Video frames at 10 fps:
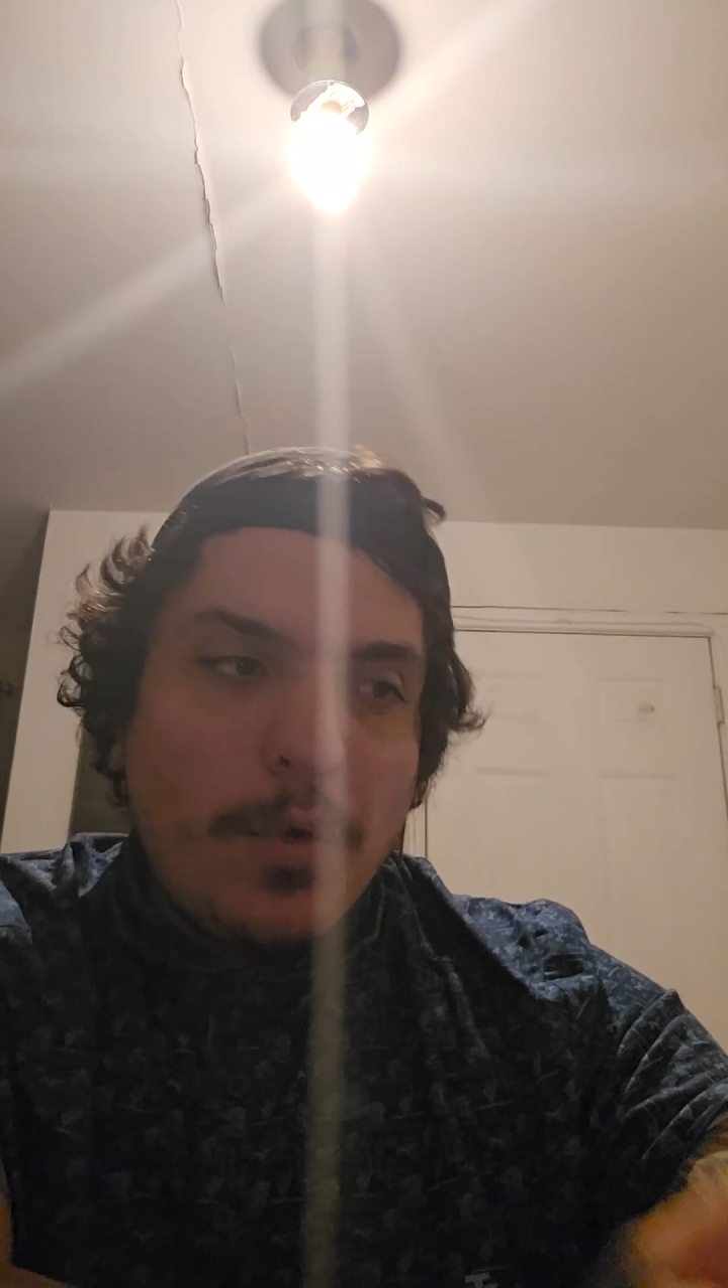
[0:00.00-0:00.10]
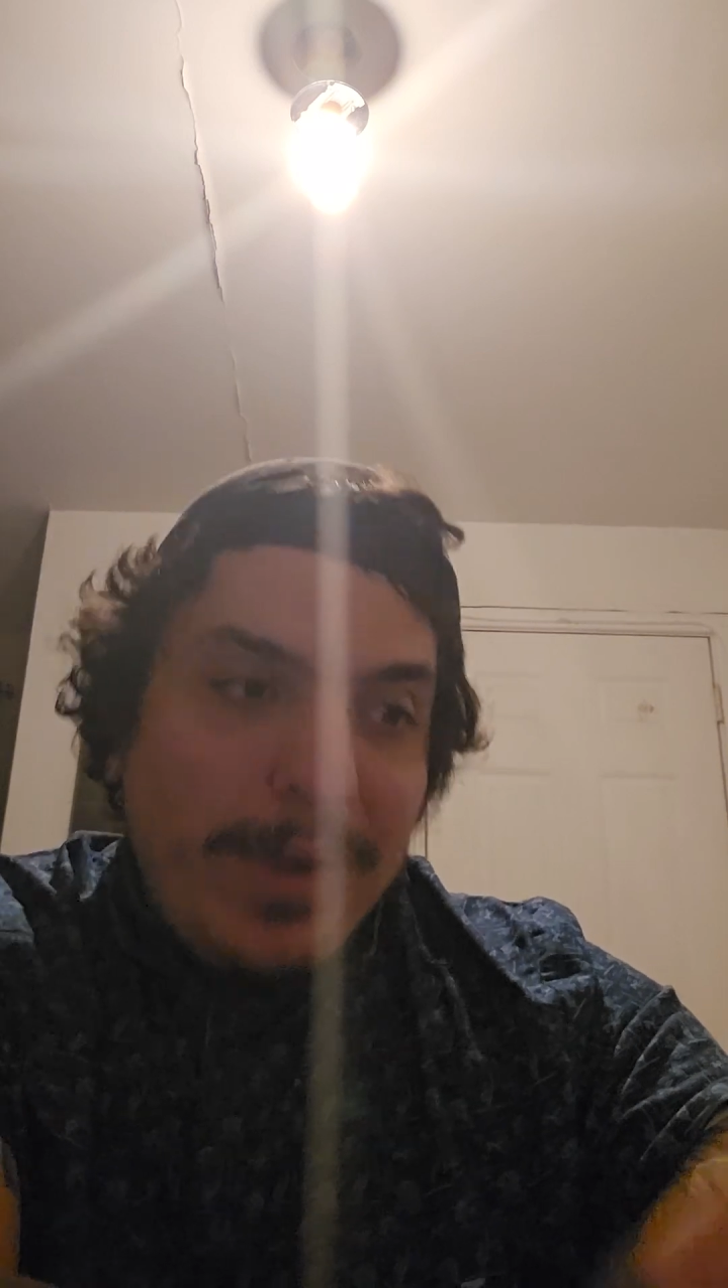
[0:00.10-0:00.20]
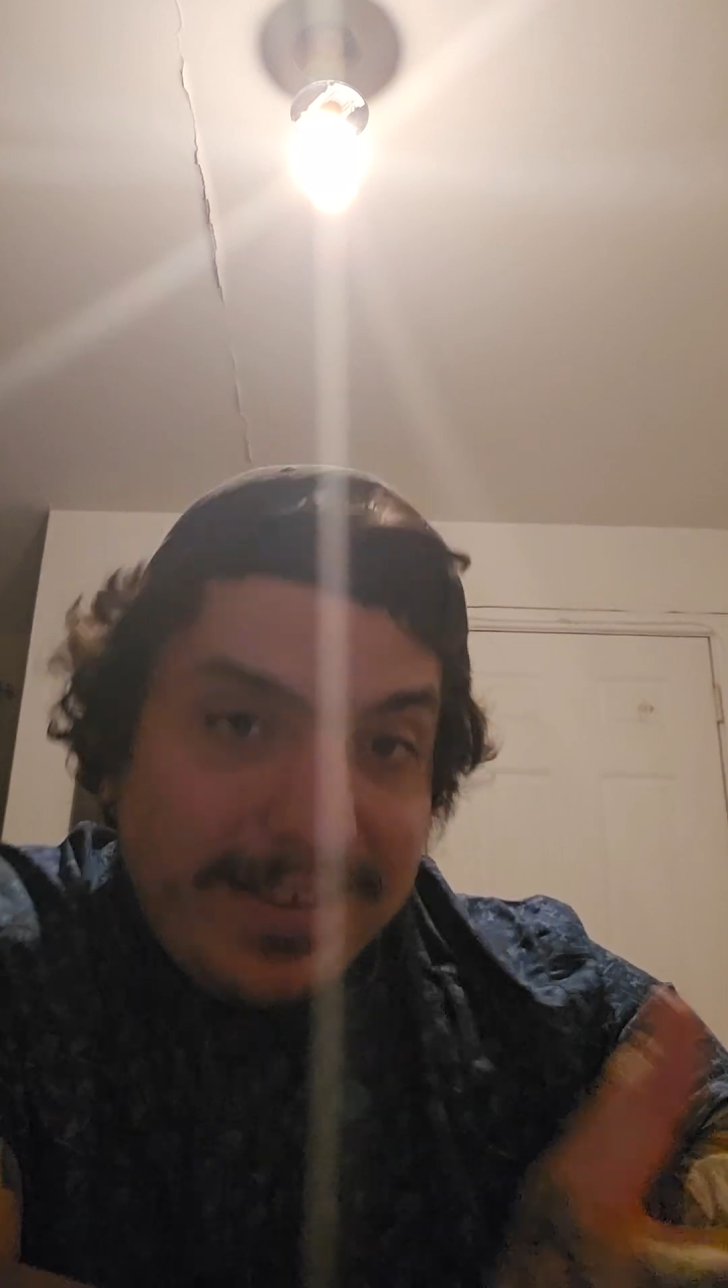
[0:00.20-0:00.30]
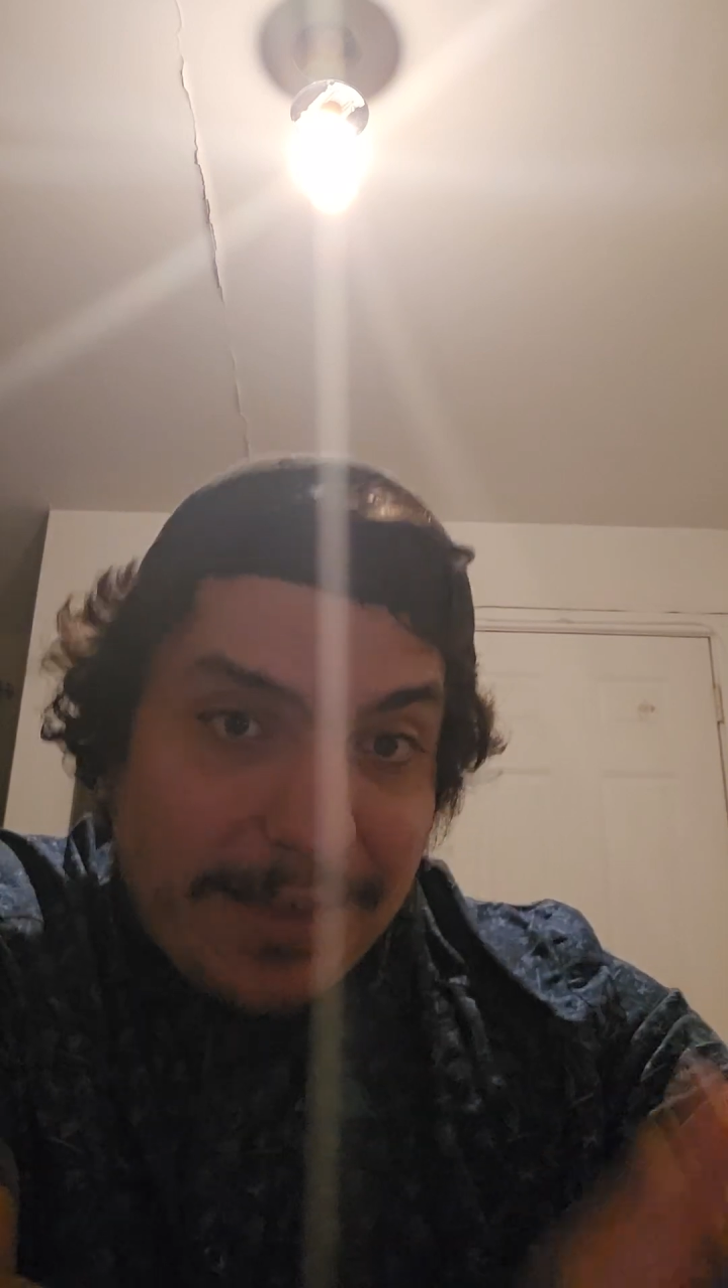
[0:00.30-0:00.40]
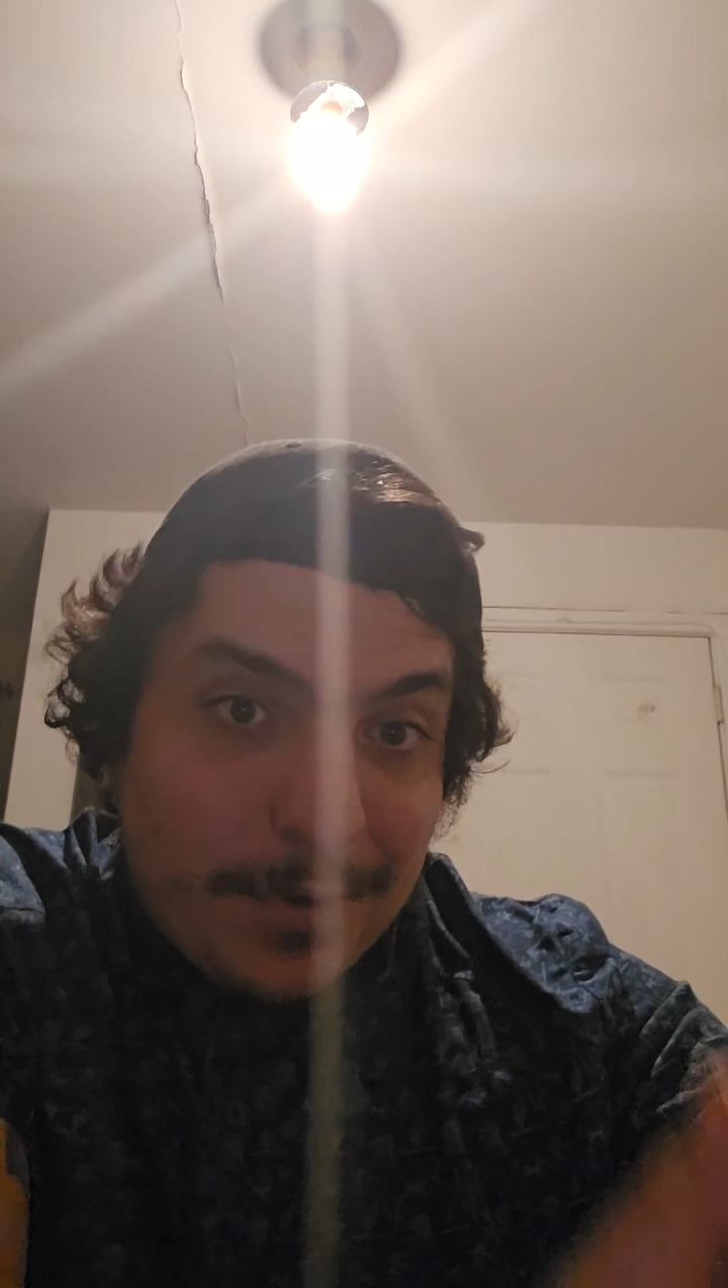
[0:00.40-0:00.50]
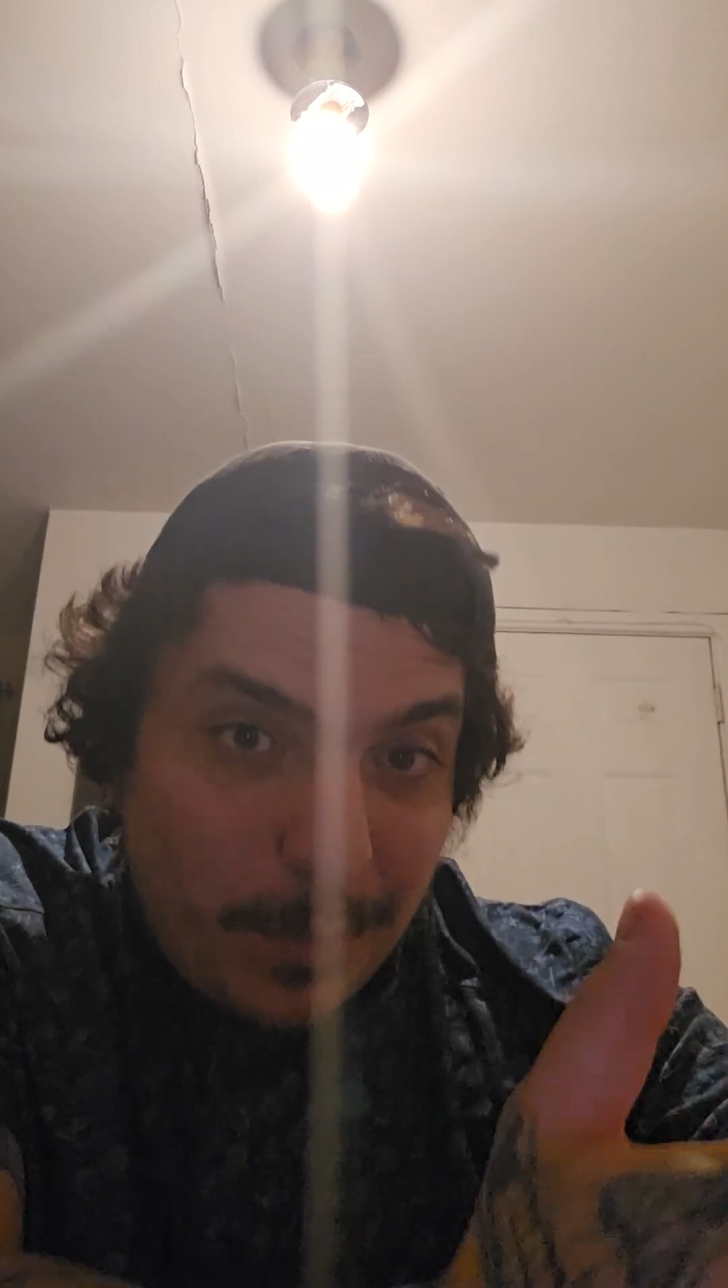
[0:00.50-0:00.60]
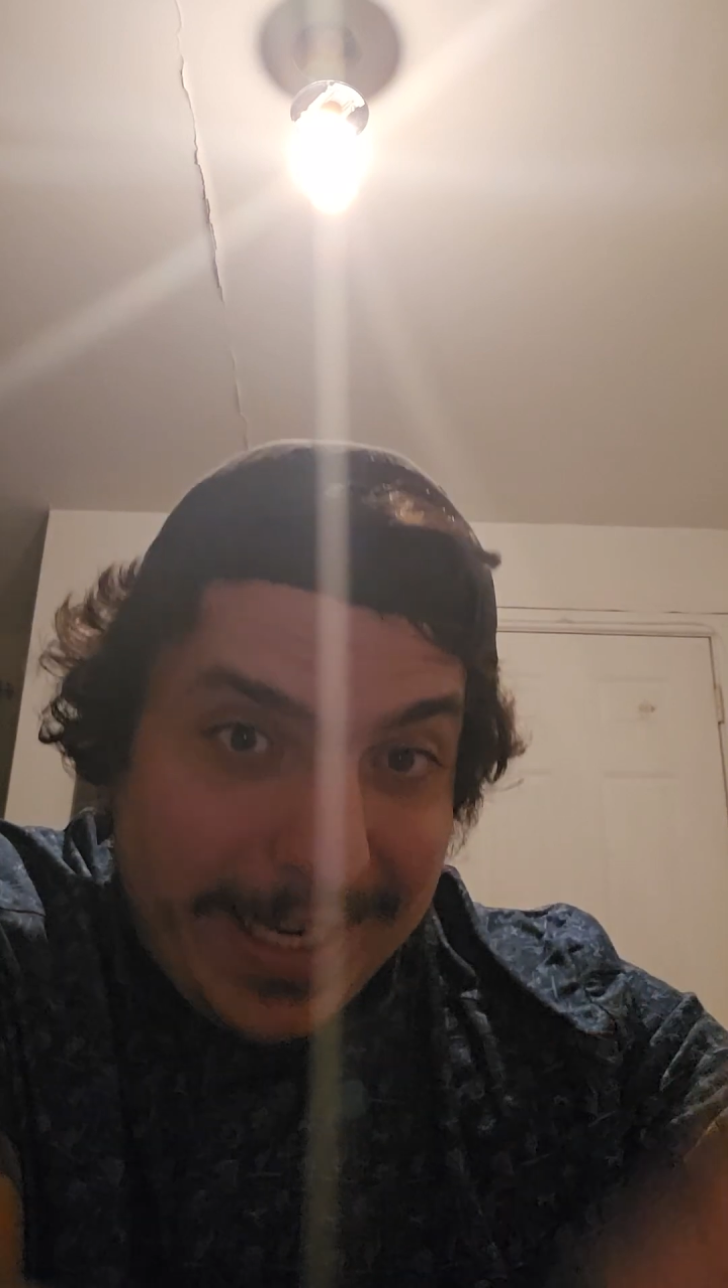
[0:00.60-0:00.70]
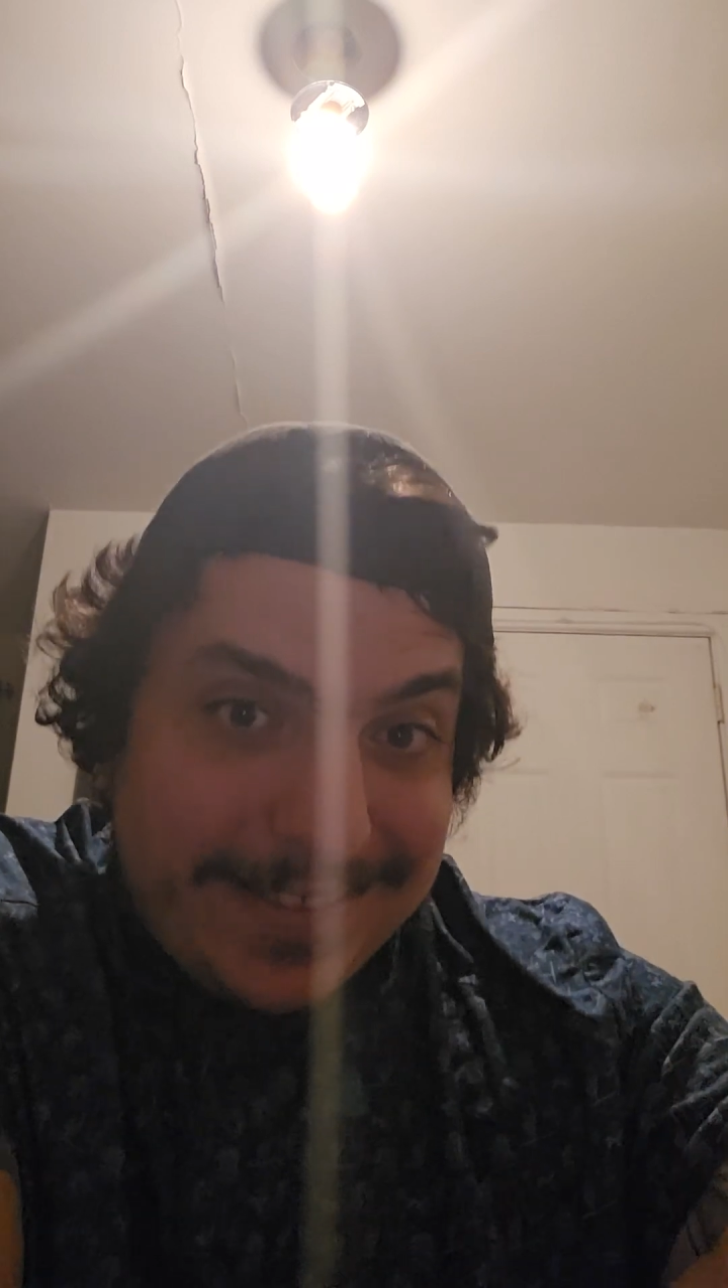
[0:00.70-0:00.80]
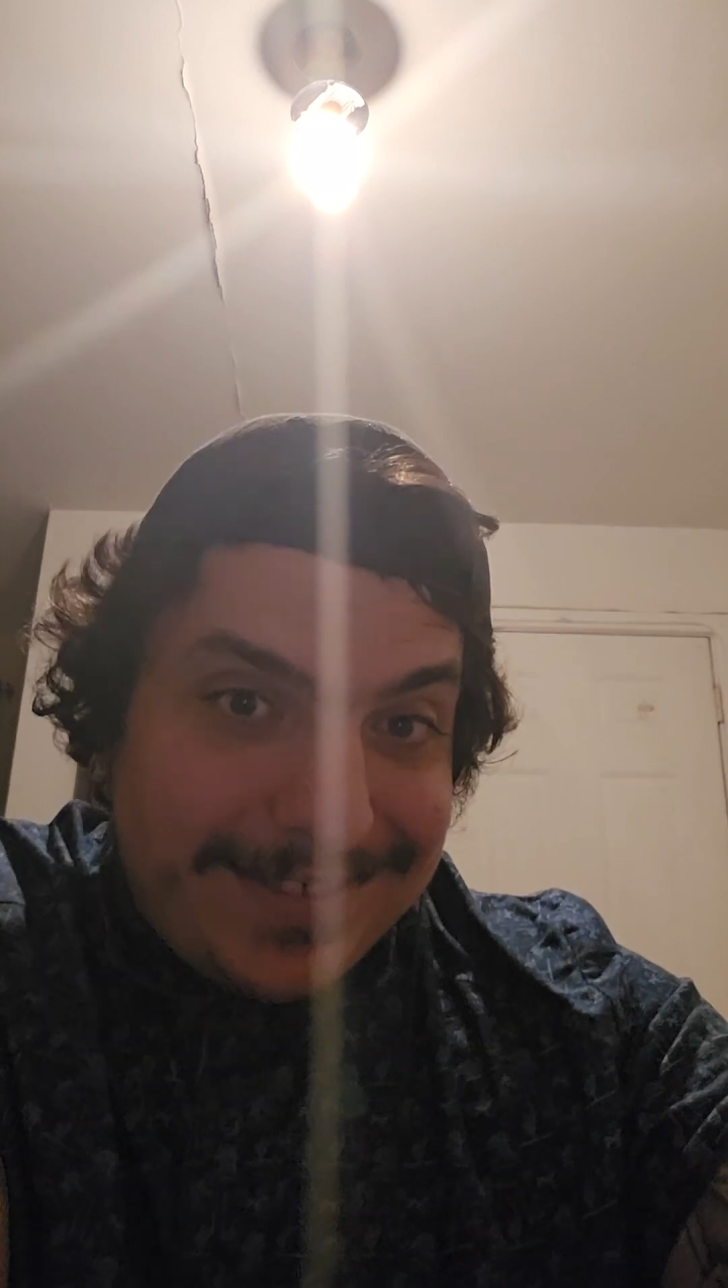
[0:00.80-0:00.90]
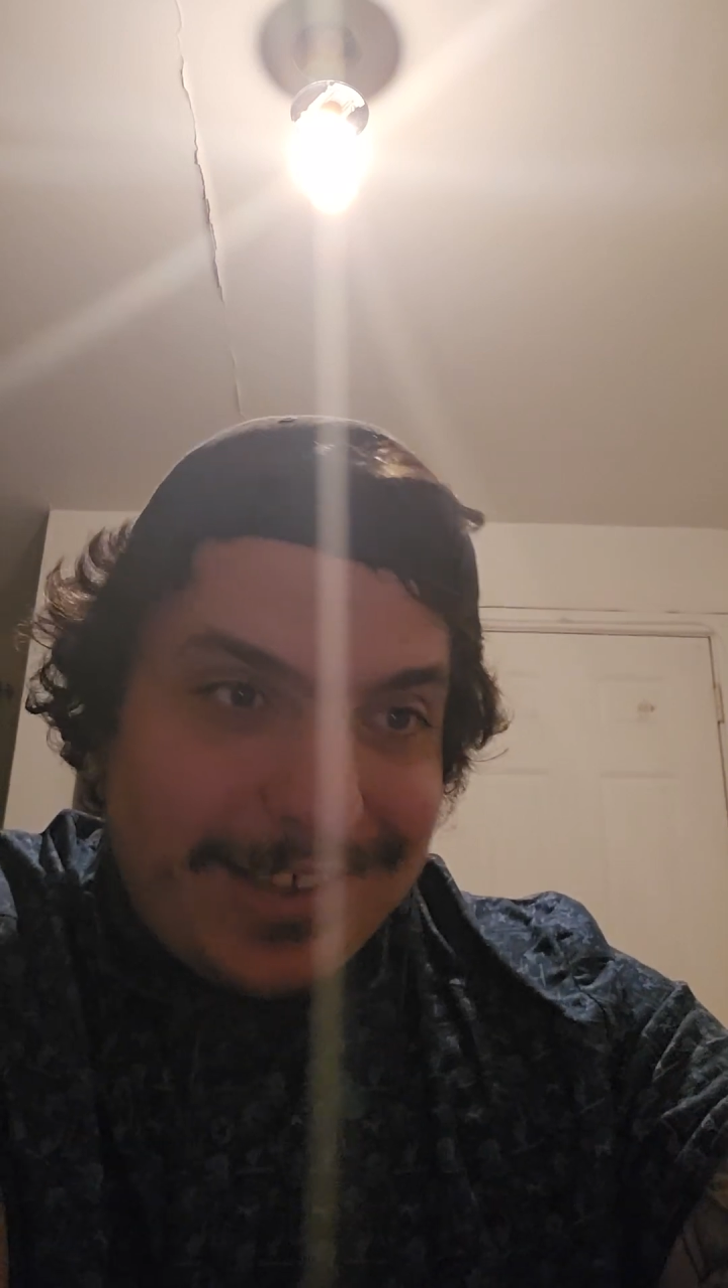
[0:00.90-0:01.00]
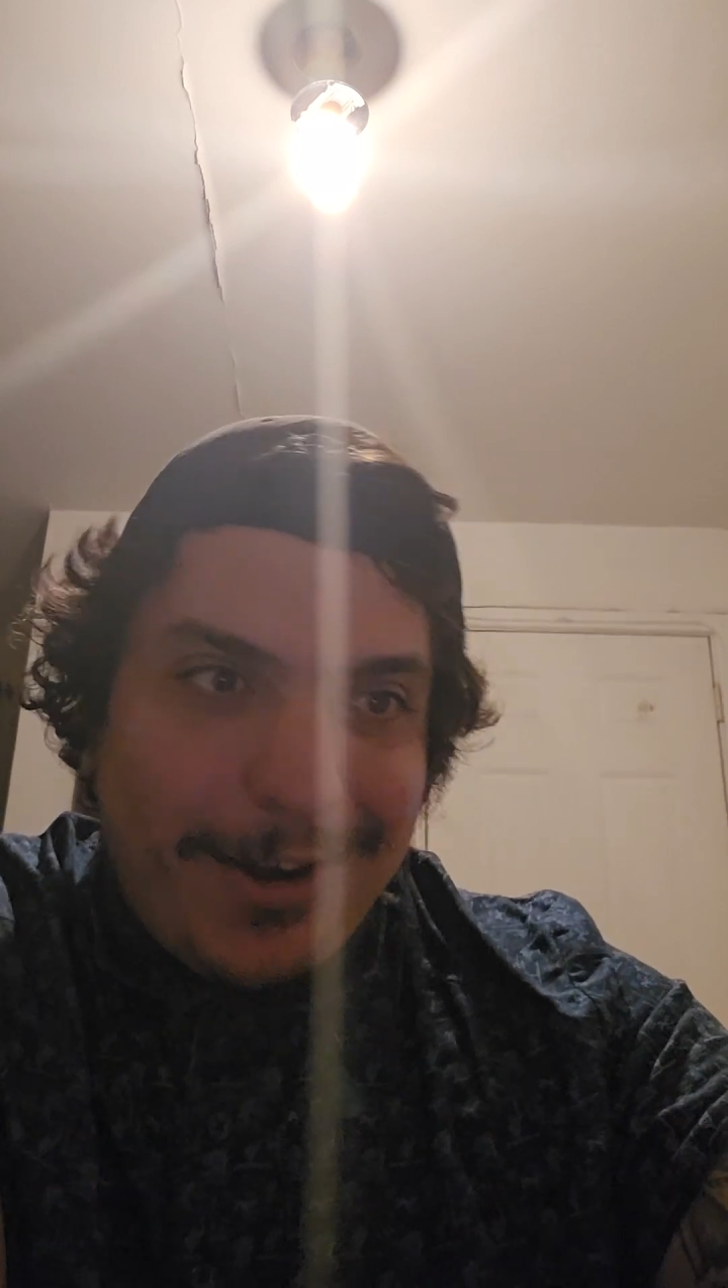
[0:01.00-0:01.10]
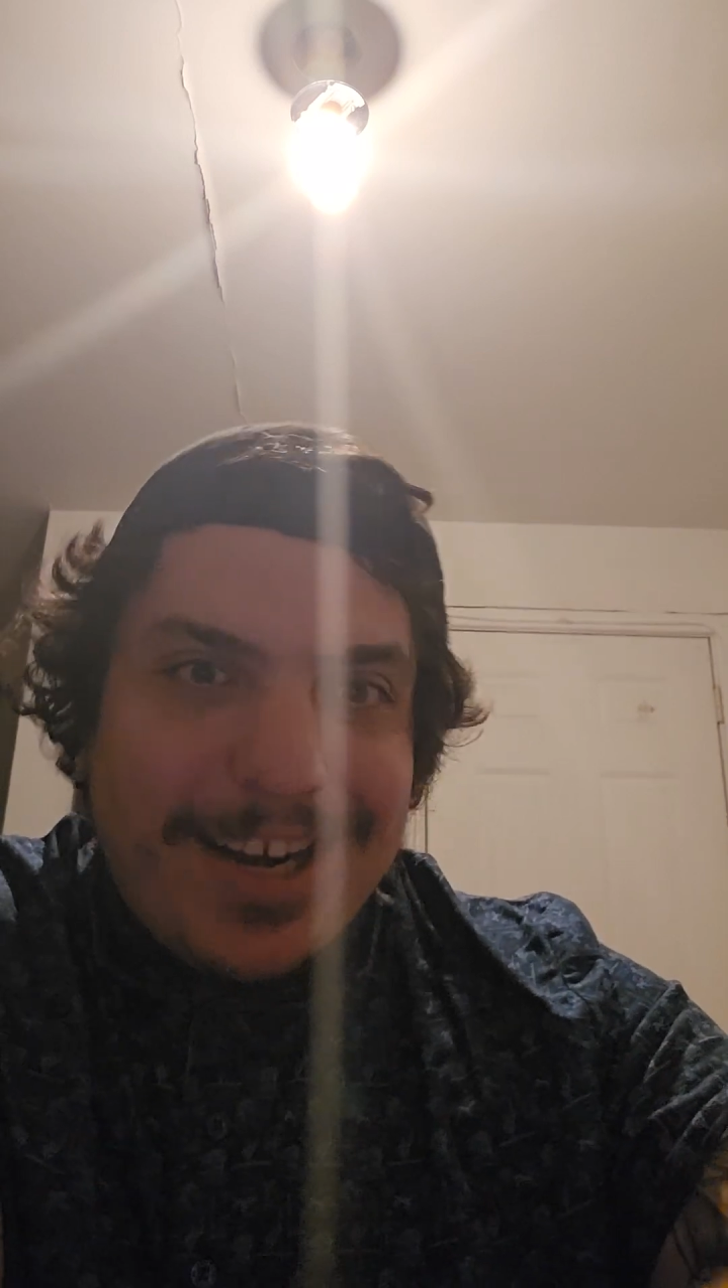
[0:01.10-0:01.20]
weeks after weeks